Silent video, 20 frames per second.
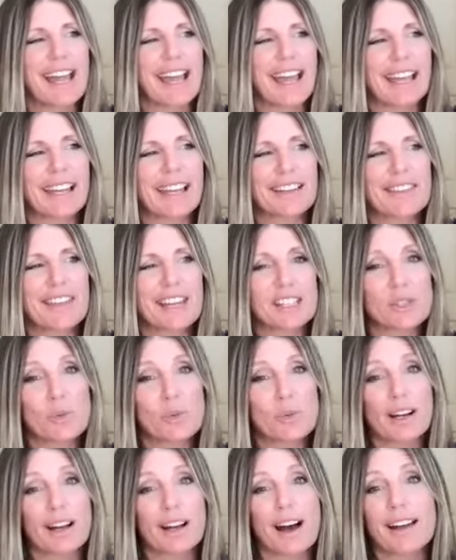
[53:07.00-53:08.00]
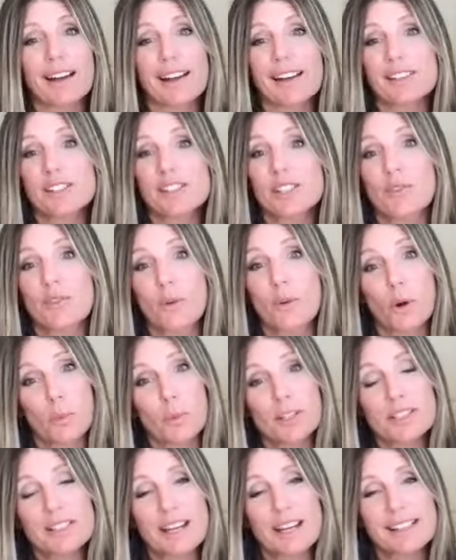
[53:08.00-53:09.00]
And that's what got us to Fort
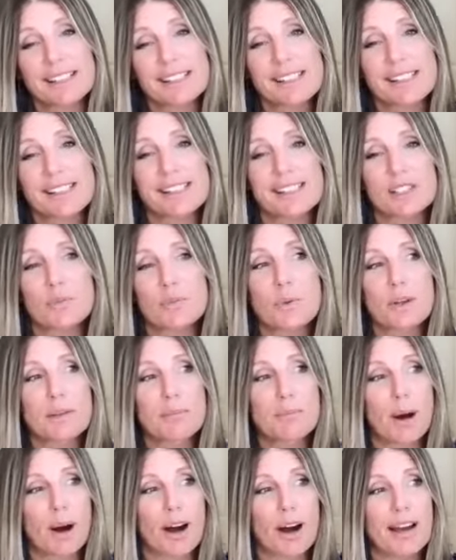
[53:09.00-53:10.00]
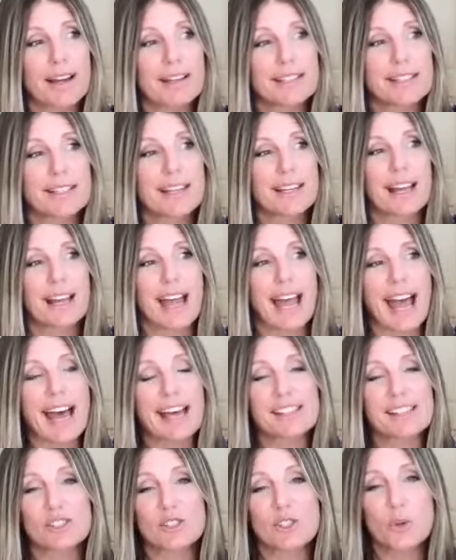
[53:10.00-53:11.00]
Worth, Texas, is we bought
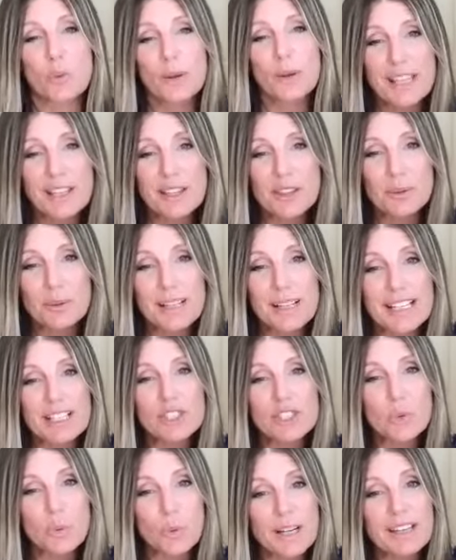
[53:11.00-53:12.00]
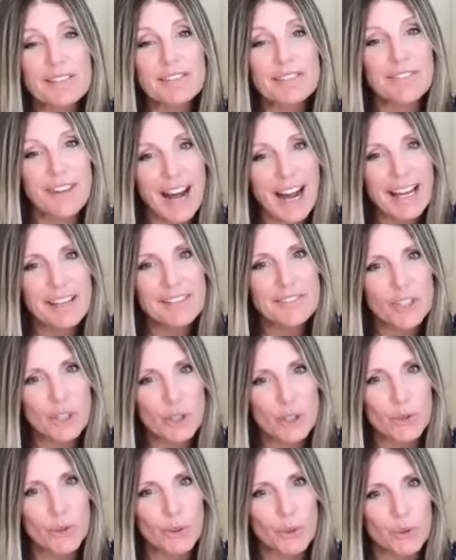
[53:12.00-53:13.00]
as a 23 and
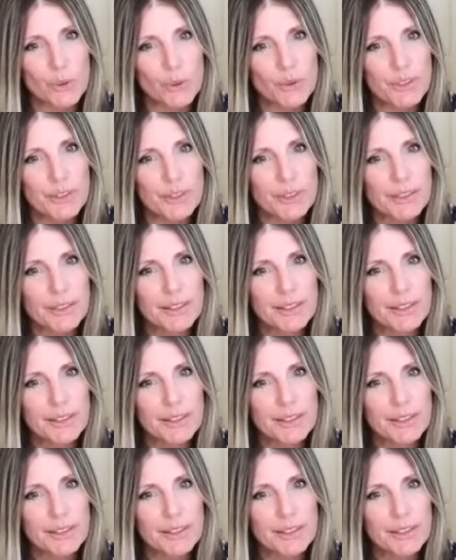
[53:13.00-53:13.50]
25-year-old.